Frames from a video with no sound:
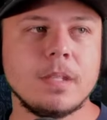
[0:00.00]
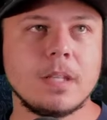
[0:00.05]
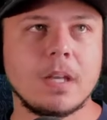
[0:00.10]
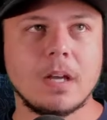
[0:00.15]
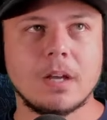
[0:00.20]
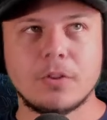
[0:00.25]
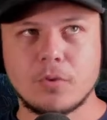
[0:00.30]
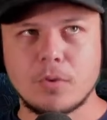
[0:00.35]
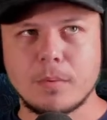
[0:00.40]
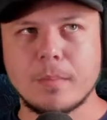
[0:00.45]

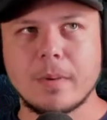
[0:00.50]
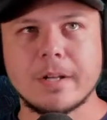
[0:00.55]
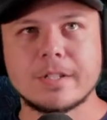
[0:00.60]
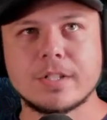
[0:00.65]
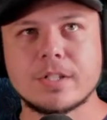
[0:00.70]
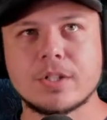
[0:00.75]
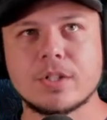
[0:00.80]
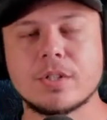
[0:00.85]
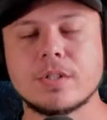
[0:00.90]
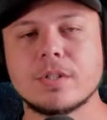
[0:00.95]
3
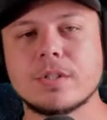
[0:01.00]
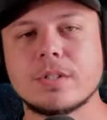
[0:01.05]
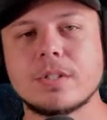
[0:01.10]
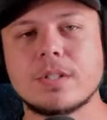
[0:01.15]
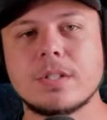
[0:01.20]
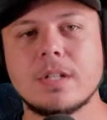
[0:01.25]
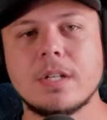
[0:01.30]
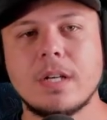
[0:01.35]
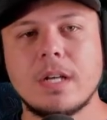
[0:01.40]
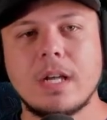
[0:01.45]

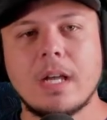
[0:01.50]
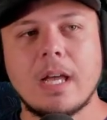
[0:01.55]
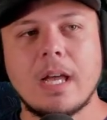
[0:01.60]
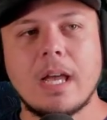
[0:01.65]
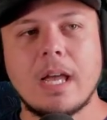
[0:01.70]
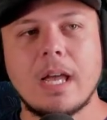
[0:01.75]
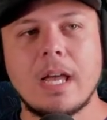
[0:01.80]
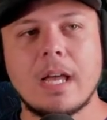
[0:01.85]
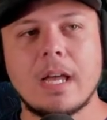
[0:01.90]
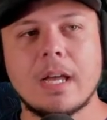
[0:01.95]
monsters,
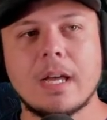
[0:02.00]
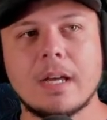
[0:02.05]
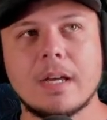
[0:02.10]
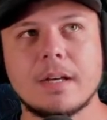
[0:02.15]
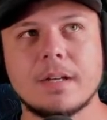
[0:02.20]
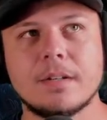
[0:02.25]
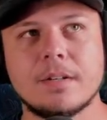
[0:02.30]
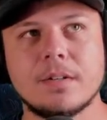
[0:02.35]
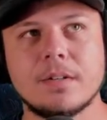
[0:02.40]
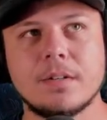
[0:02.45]

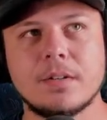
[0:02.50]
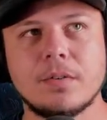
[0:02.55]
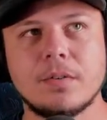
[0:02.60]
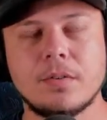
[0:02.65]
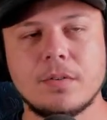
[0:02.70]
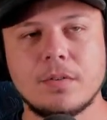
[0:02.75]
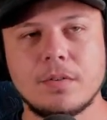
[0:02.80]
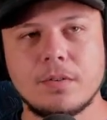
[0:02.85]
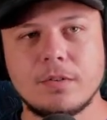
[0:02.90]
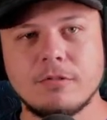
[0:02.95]
and
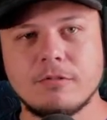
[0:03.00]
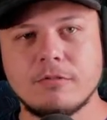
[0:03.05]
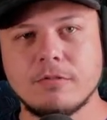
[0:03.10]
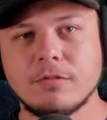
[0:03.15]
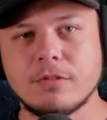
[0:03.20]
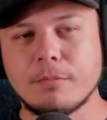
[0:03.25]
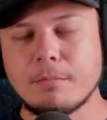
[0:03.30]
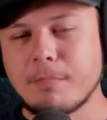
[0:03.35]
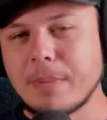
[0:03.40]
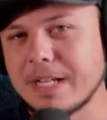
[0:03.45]

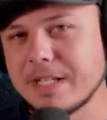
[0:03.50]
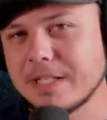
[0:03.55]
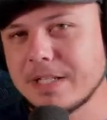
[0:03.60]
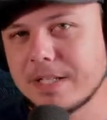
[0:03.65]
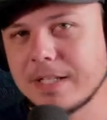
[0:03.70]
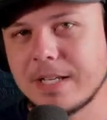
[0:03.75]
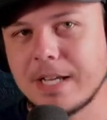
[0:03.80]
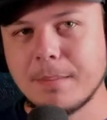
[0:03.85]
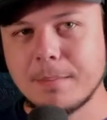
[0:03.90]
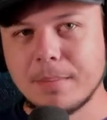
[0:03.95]
the
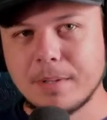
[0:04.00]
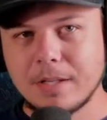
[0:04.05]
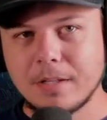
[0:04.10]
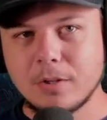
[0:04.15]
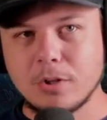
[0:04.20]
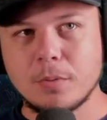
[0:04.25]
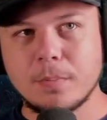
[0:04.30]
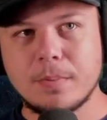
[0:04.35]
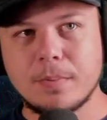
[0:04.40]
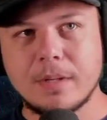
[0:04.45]
basic gameplay
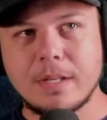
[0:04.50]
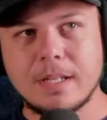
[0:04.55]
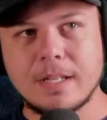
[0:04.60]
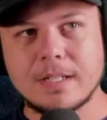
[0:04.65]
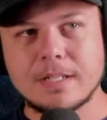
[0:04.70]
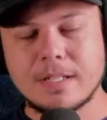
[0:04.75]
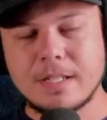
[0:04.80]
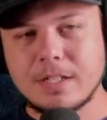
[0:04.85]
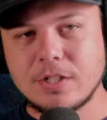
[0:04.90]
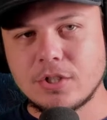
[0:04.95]
loop
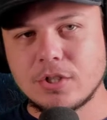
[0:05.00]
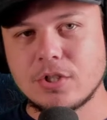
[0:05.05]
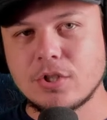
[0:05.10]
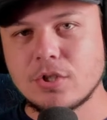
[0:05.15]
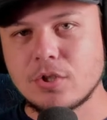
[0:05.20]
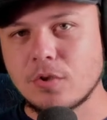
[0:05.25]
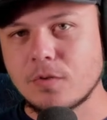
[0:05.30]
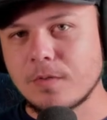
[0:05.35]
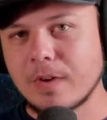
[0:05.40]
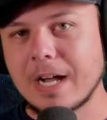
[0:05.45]
is each
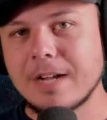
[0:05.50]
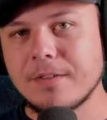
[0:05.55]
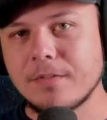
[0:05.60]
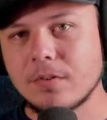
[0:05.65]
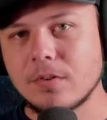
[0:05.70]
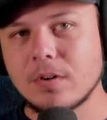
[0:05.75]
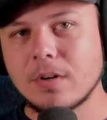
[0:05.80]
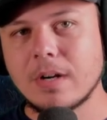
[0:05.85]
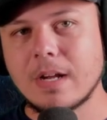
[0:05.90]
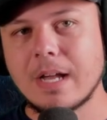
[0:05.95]

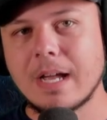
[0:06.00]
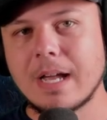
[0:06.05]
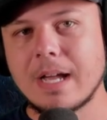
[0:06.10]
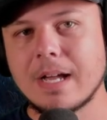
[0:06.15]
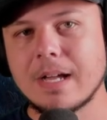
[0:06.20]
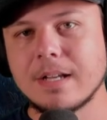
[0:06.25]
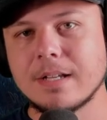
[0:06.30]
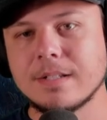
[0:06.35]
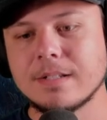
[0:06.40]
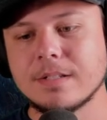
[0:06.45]
survivor
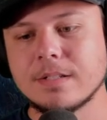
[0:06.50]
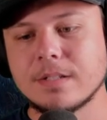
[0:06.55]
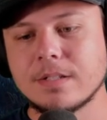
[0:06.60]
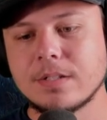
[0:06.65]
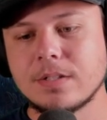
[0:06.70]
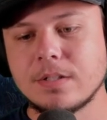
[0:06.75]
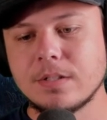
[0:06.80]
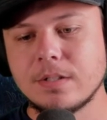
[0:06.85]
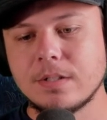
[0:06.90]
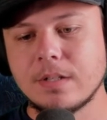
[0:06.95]

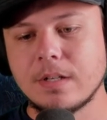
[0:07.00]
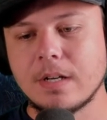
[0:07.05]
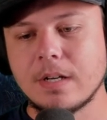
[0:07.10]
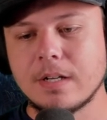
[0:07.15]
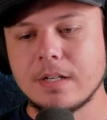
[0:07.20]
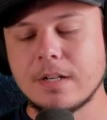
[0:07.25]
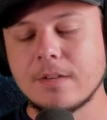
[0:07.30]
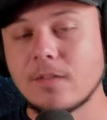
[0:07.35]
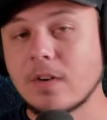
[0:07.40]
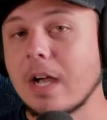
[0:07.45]
has
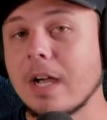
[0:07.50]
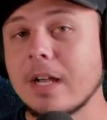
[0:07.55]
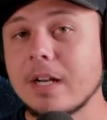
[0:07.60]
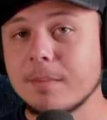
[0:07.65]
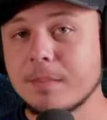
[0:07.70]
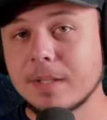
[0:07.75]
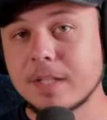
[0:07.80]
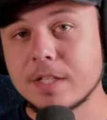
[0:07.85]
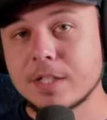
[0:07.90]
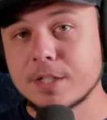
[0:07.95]
a different
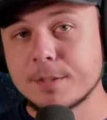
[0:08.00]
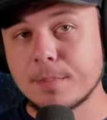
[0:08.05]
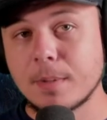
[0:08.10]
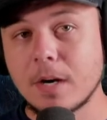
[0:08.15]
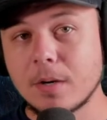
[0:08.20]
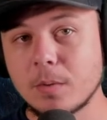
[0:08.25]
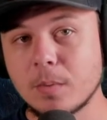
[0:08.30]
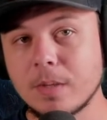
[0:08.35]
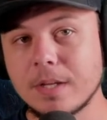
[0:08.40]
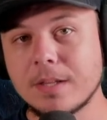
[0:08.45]
item that they
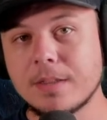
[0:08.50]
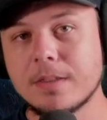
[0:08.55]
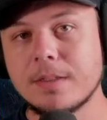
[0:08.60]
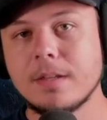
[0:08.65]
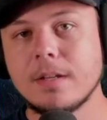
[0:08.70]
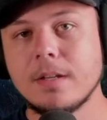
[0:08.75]
spawn with.